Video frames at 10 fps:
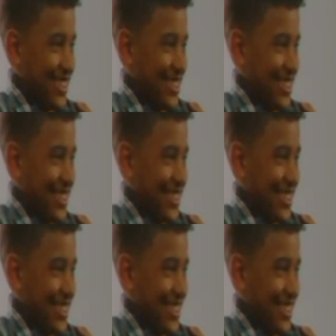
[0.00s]

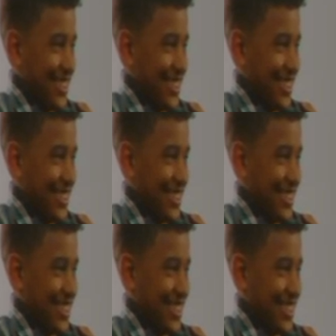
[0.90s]

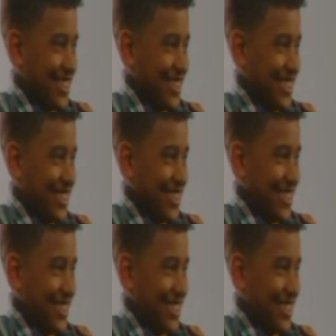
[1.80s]

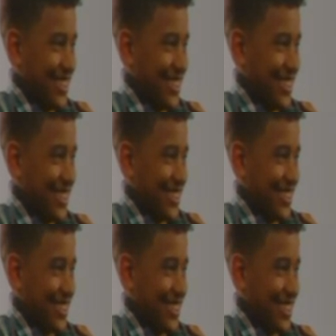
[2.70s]

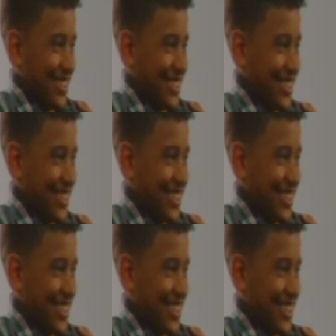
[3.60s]

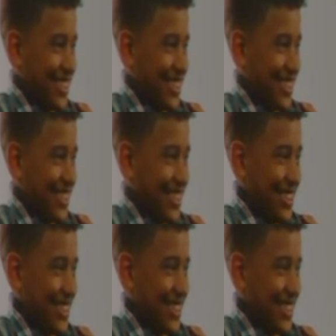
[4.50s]

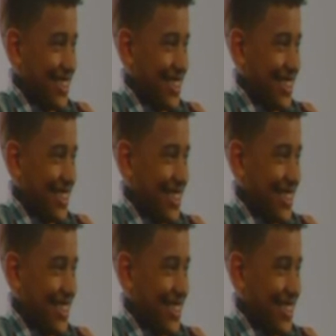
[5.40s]

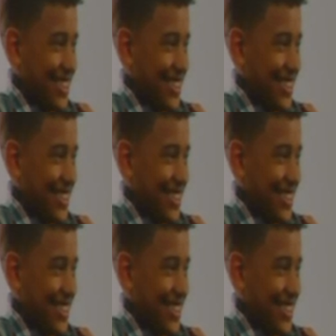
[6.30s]
(not speaking)